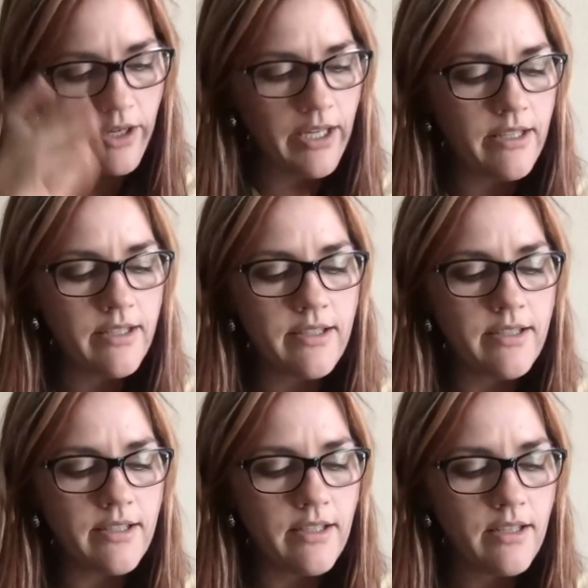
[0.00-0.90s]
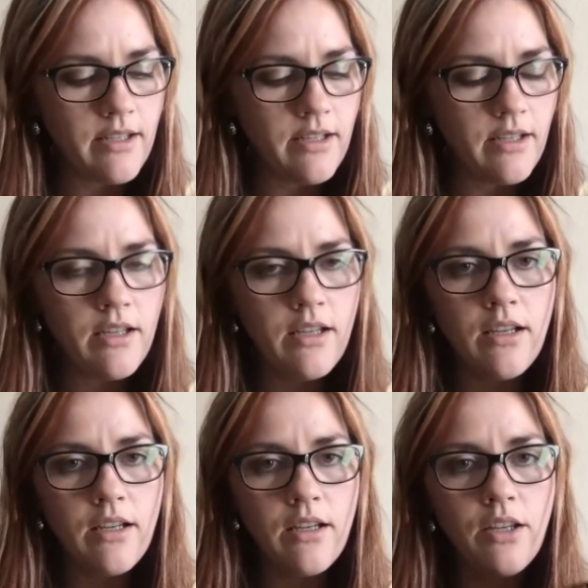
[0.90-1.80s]
is
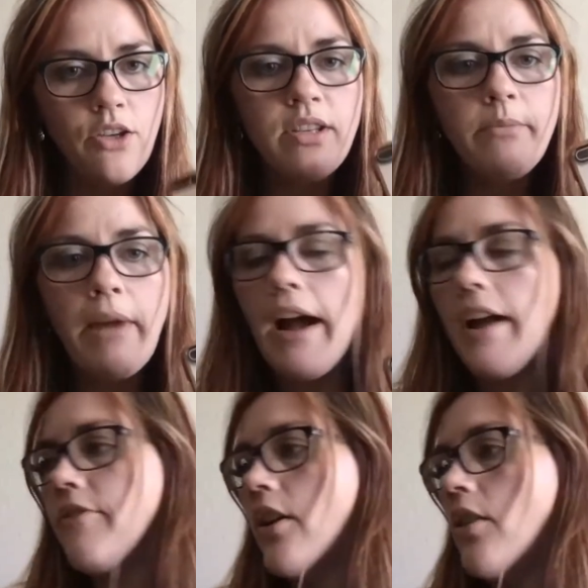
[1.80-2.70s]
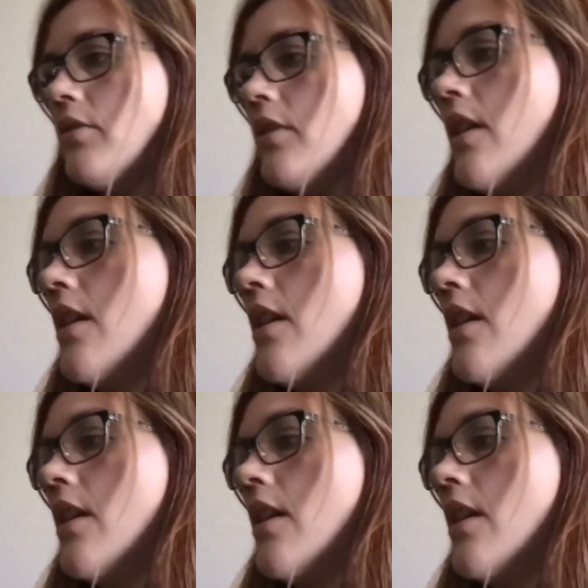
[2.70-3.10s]
using my iPhone.